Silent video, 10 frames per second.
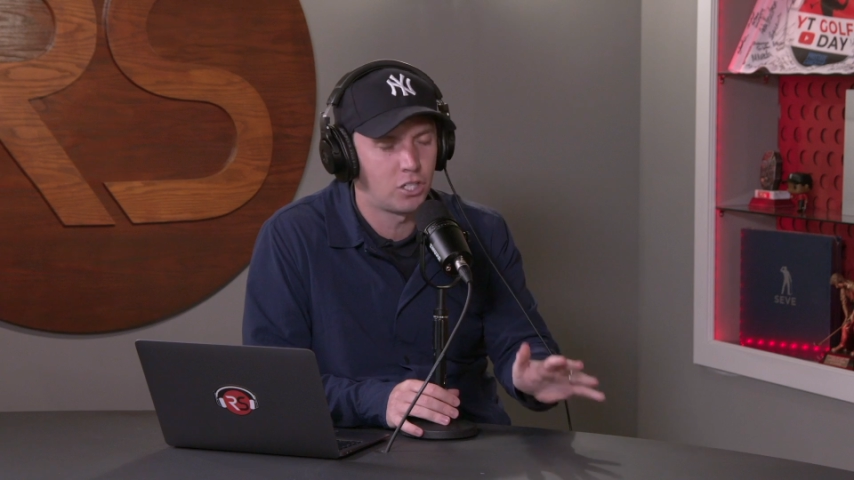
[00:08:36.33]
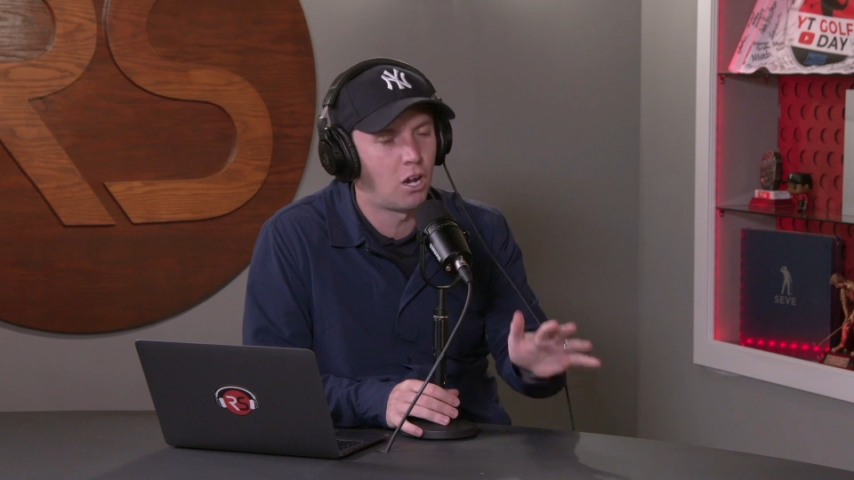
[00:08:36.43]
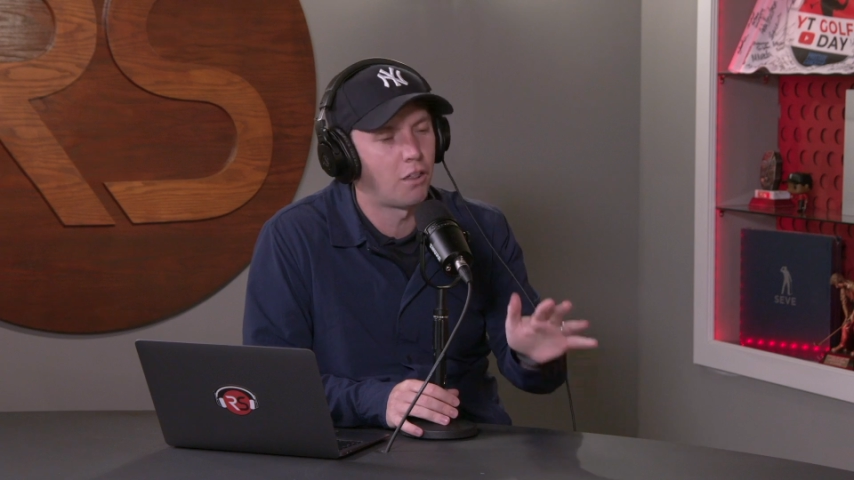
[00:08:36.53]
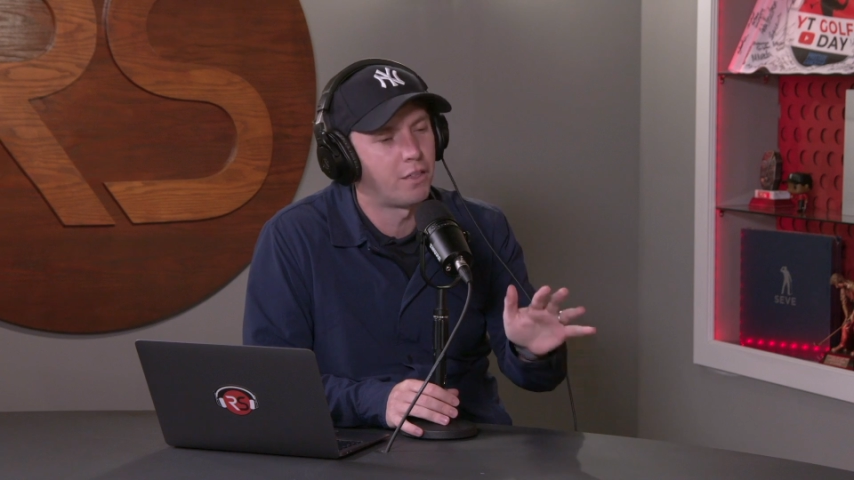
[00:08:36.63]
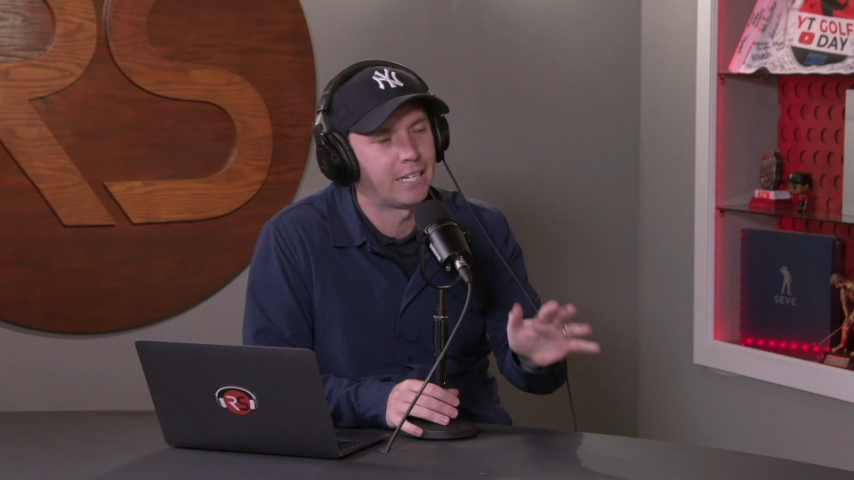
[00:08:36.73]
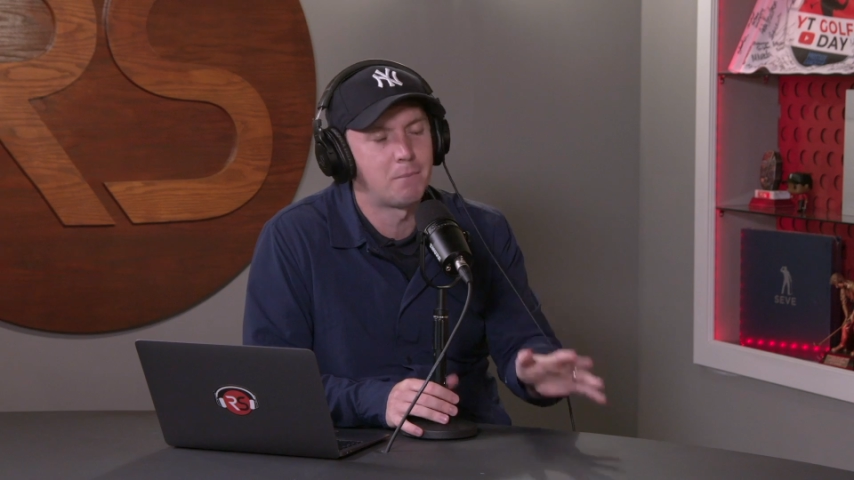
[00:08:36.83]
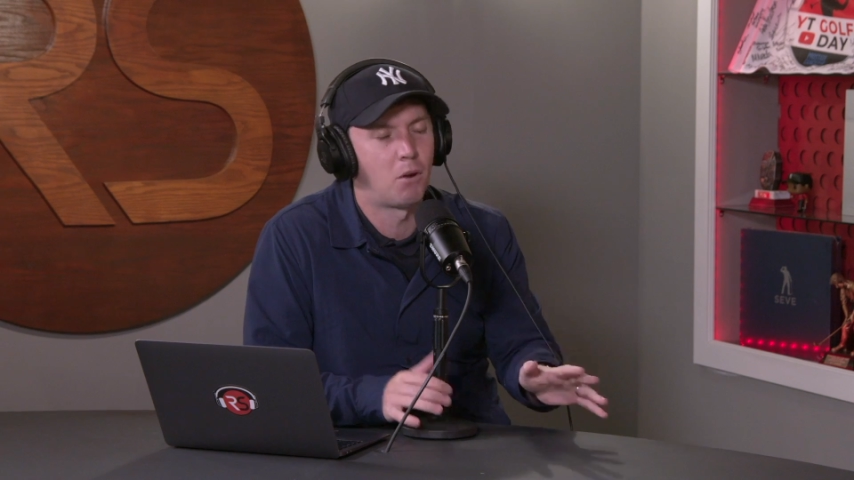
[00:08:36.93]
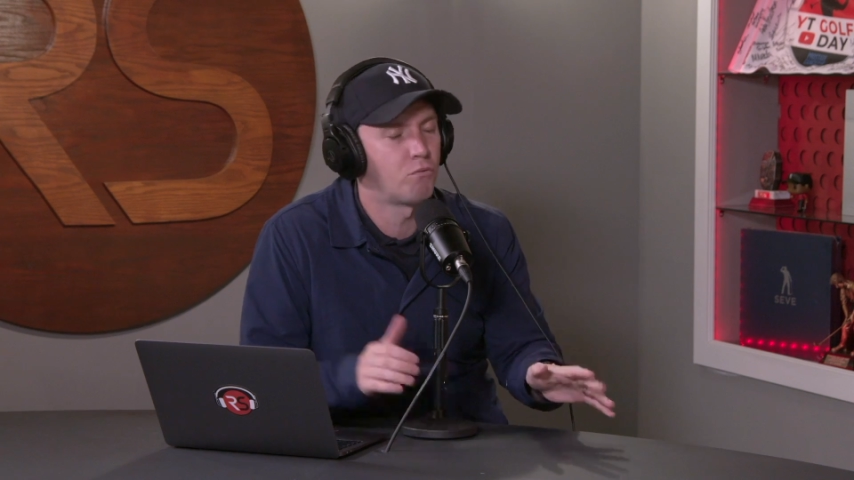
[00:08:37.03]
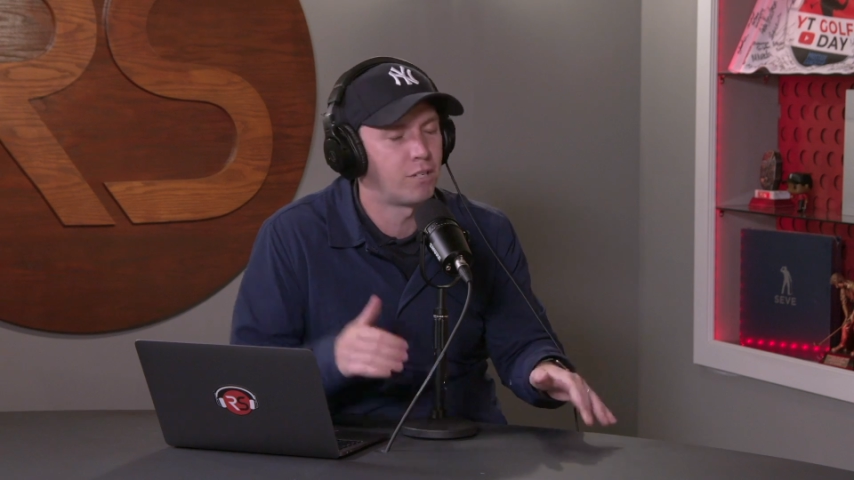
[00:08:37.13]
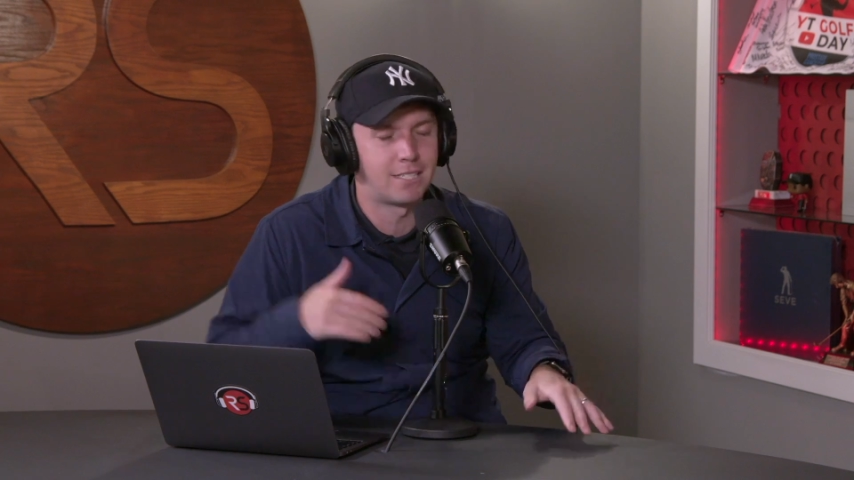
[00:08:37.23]
you're not thinking
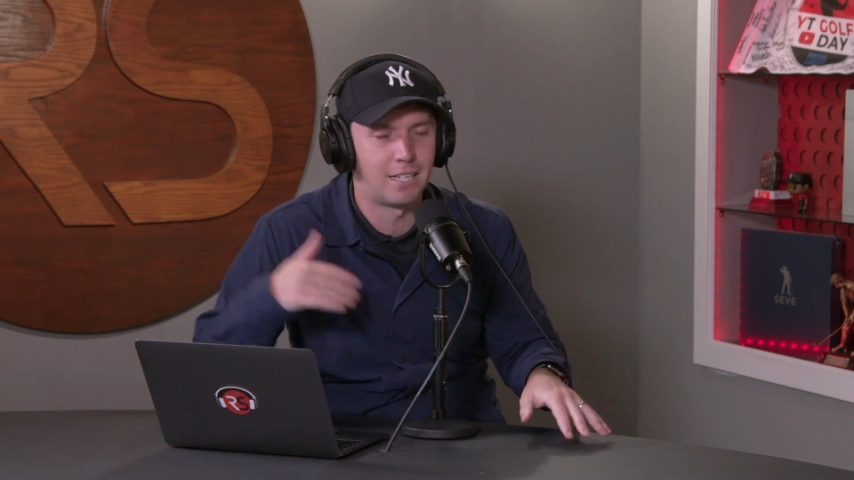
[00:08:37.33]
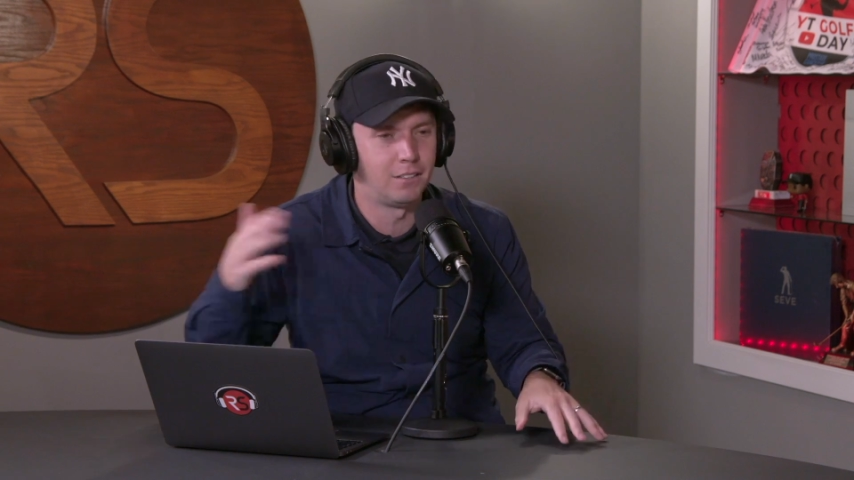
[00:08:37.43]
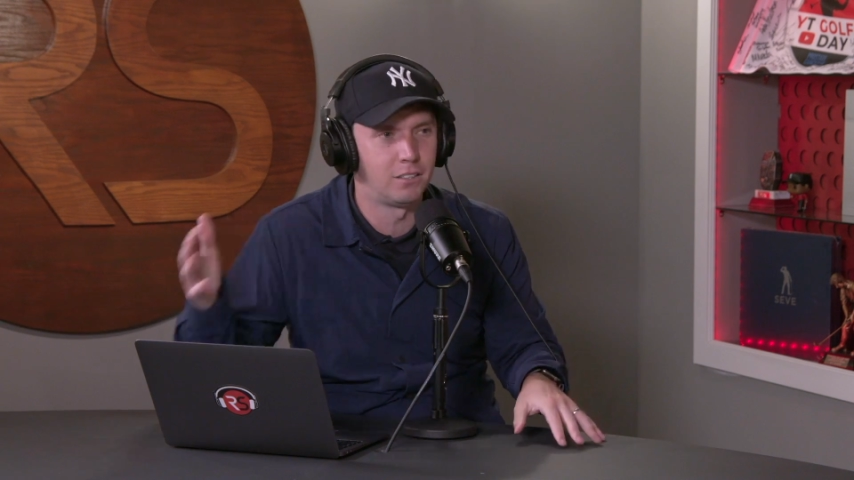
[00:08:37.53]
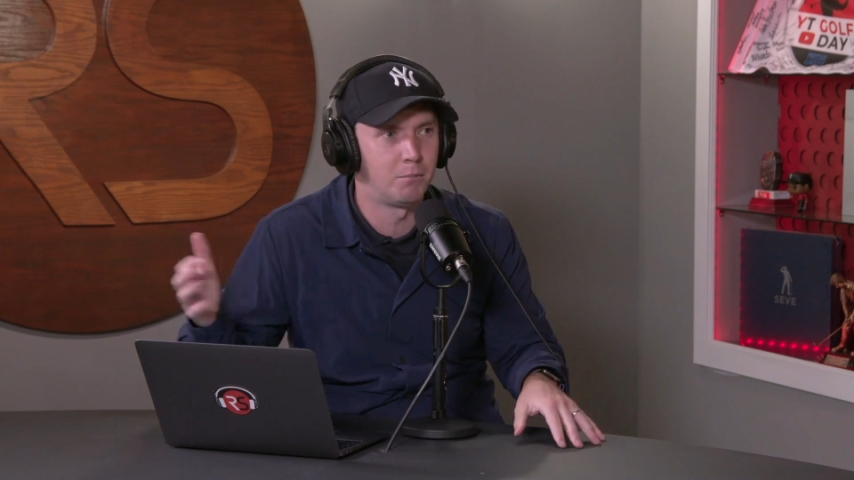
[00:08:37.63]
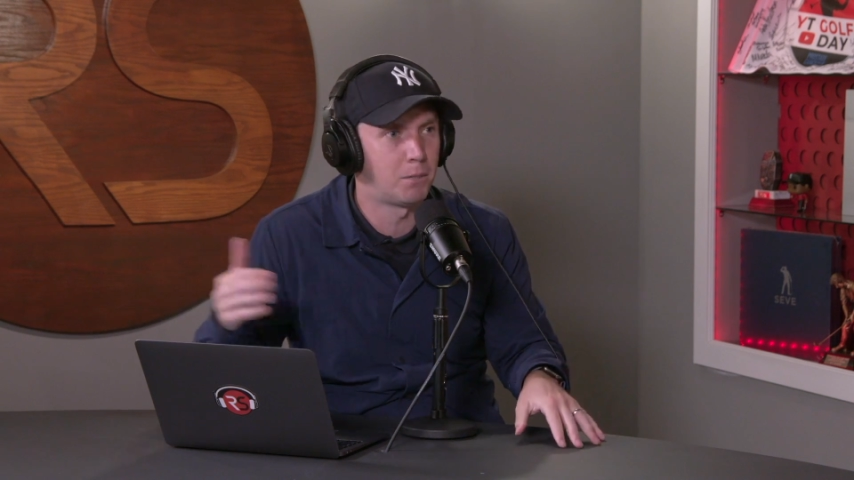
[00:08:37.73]
about reselling them.